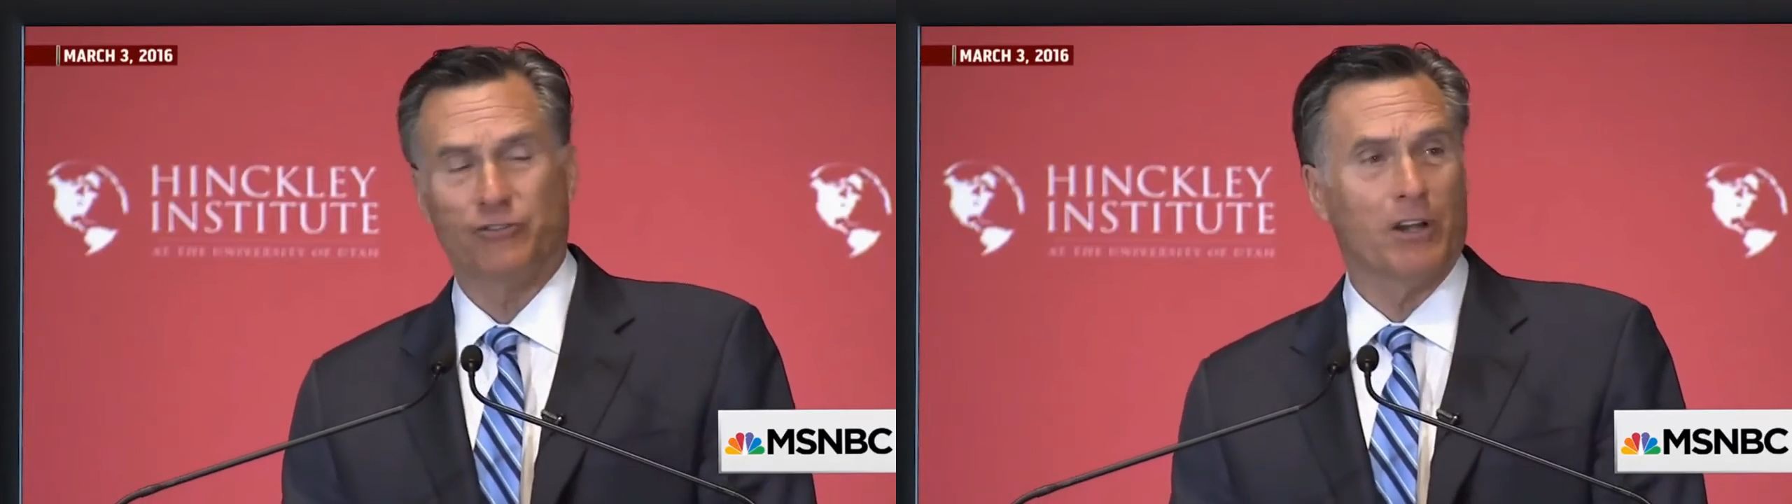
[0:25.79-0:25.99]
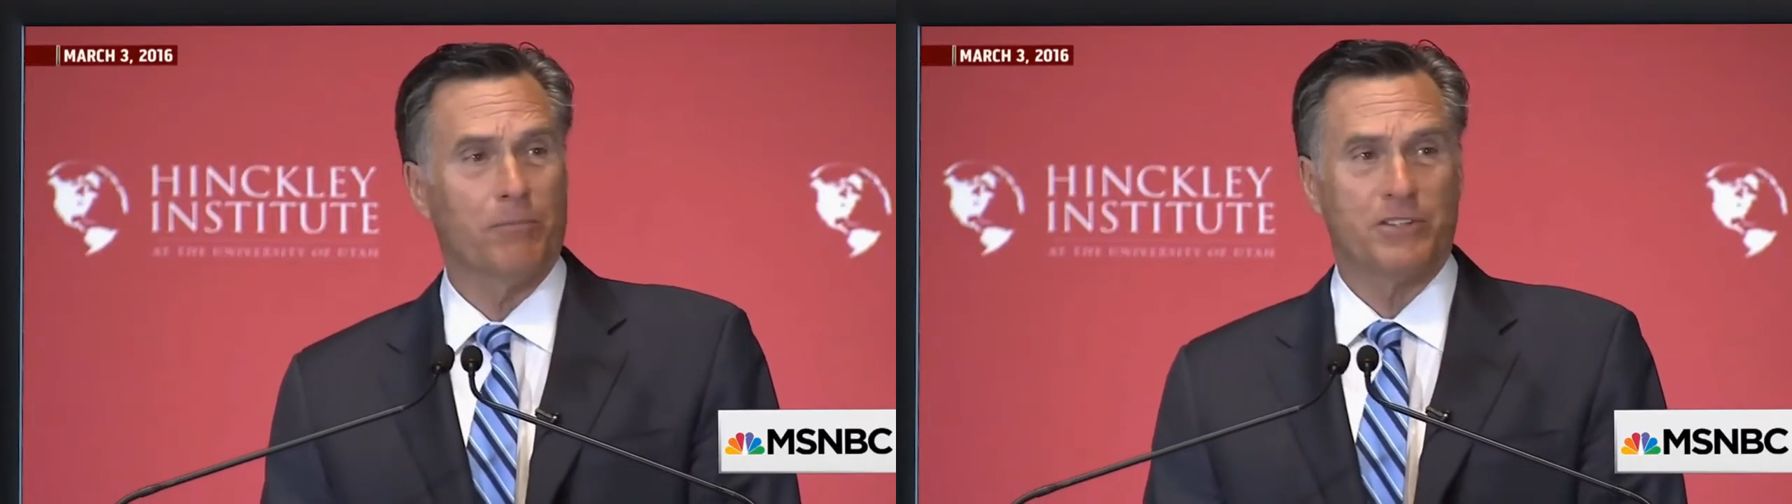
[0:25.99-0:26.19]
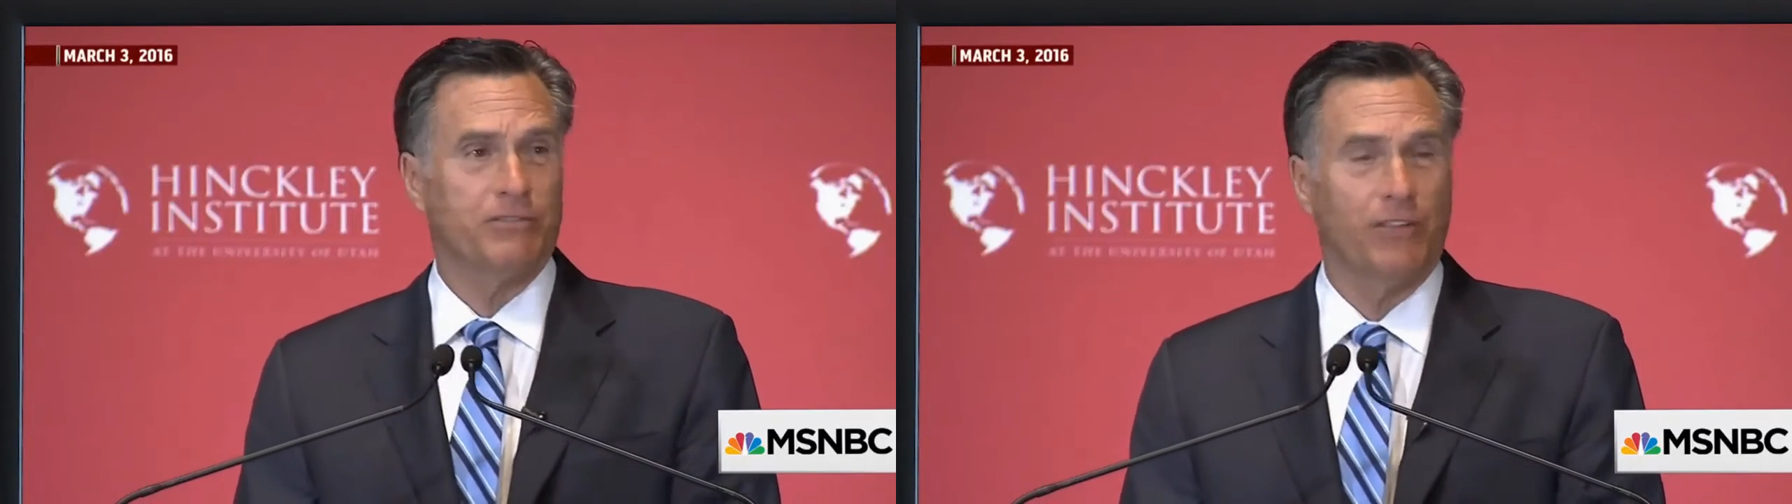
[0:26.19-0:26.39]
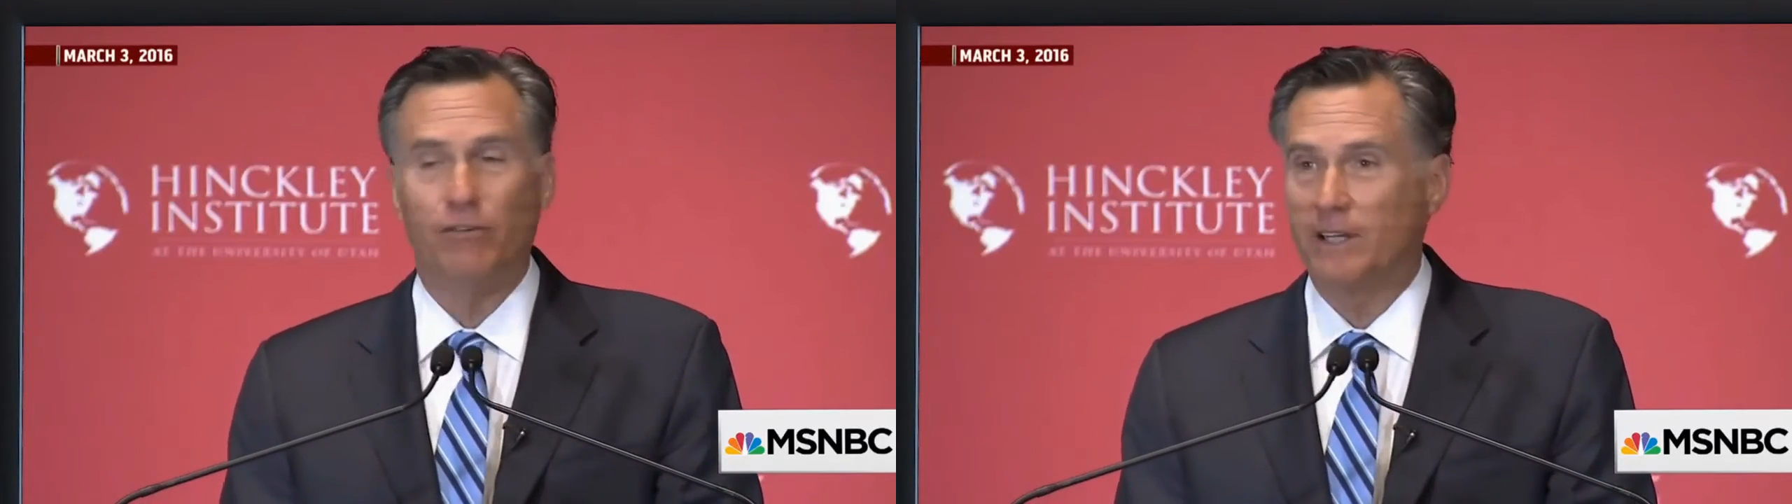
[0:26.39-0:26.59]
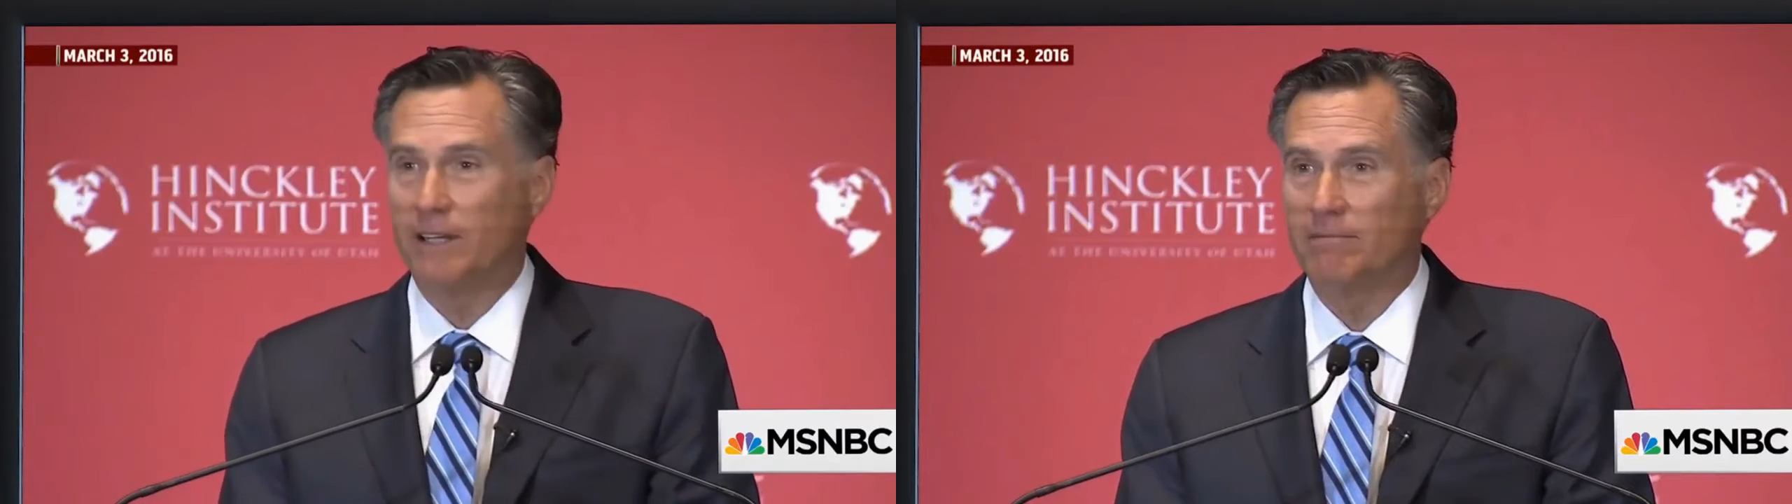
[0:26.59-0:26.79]
Trump is a
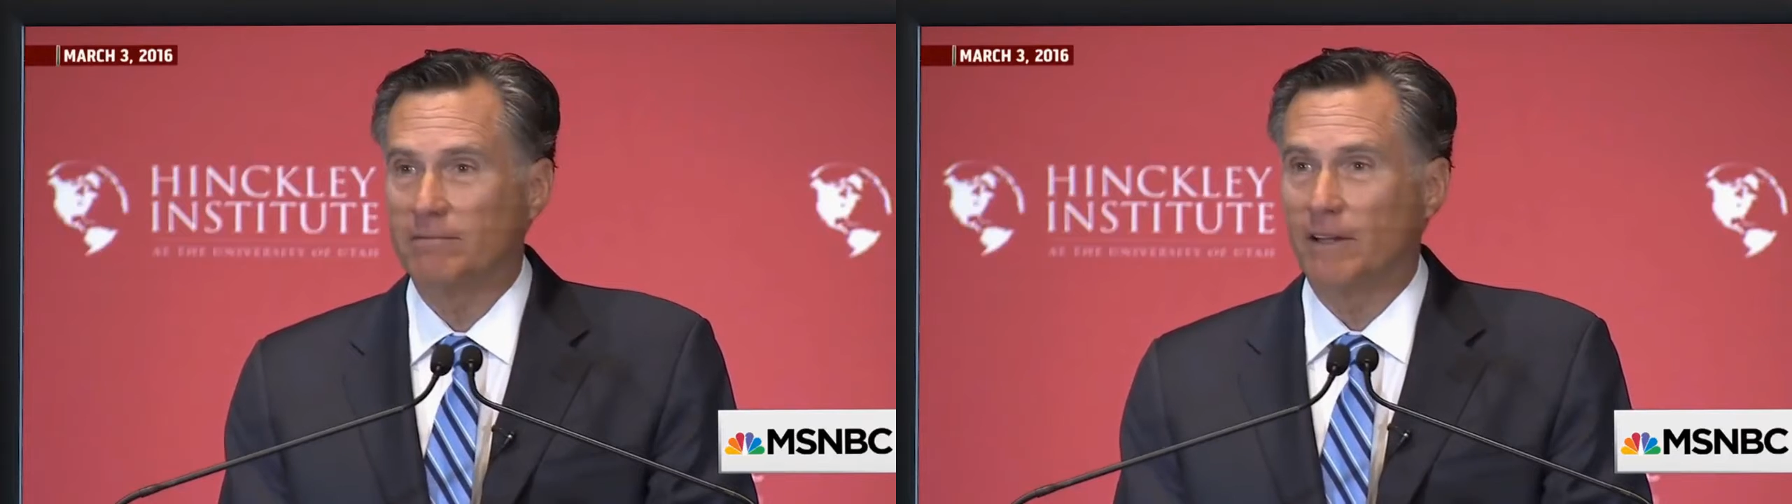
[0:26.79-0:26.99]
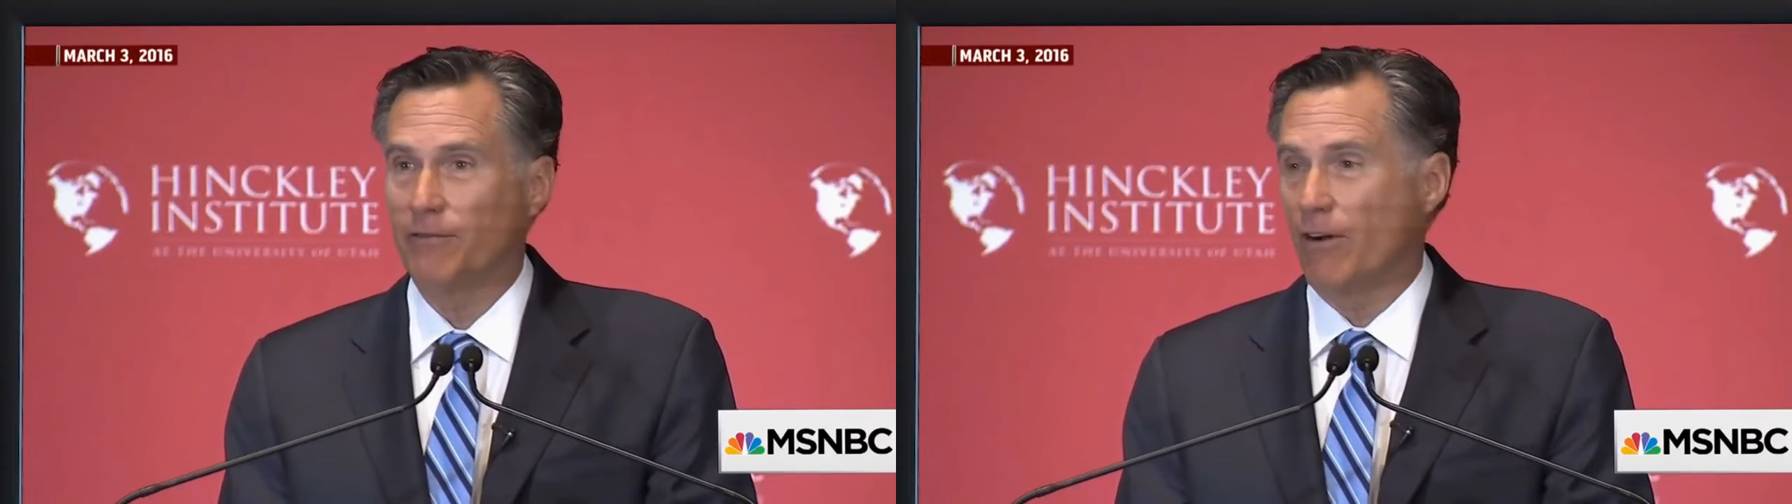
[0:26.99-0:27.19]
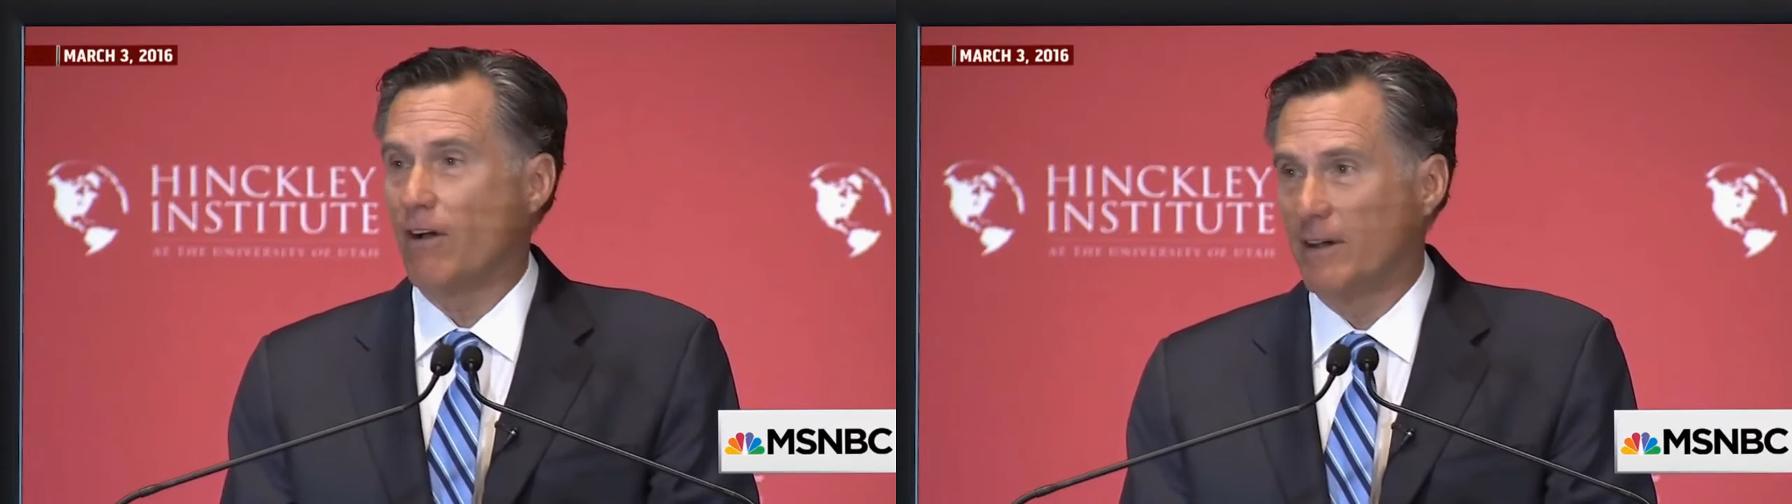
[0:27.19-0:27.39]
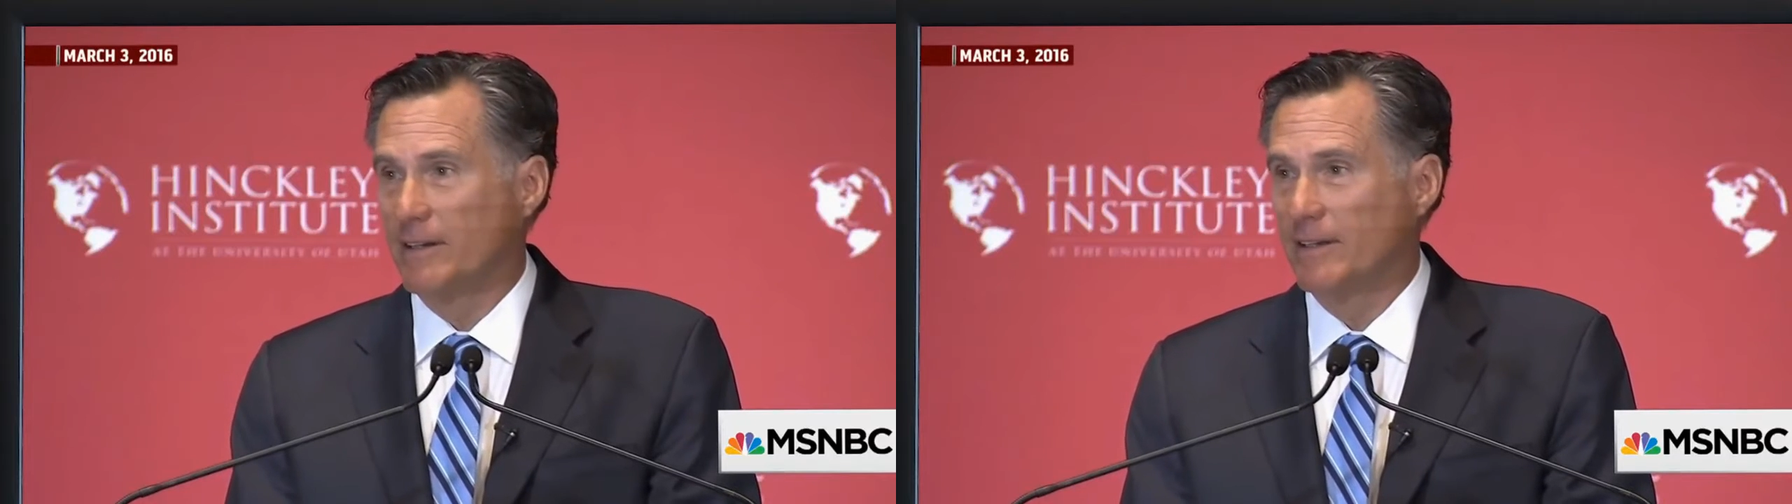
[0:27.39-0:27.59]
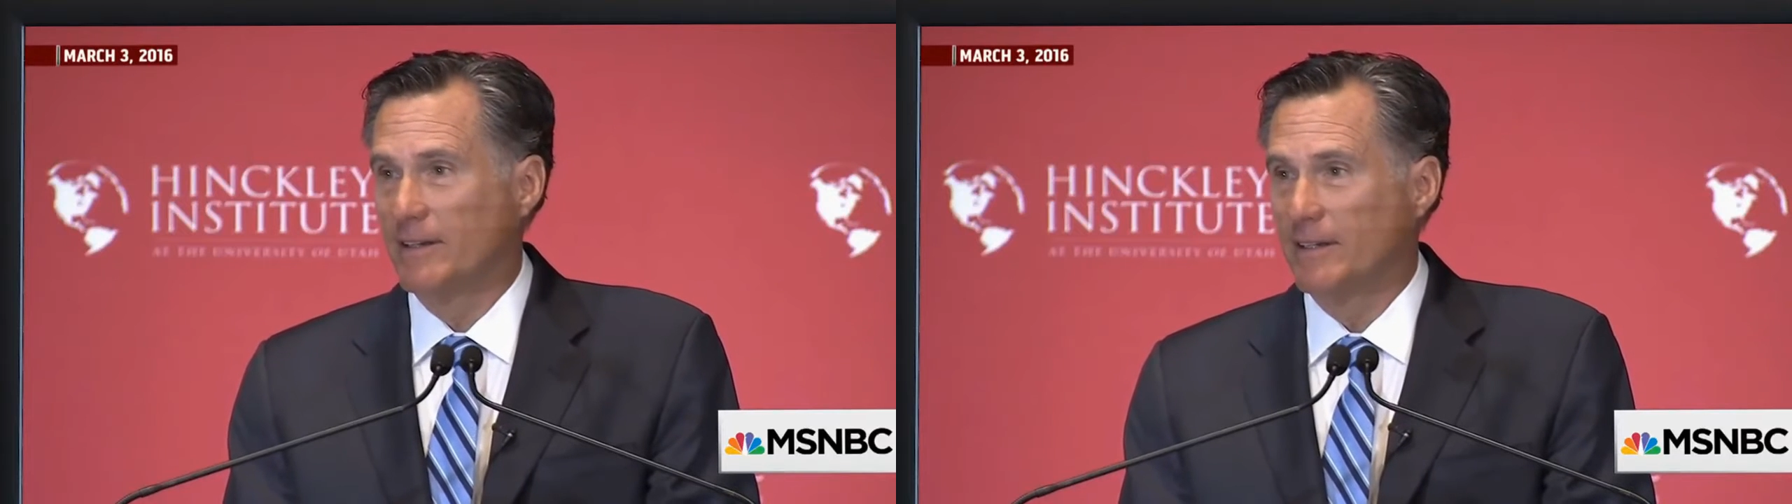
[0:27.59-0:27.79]
phony, a fraud.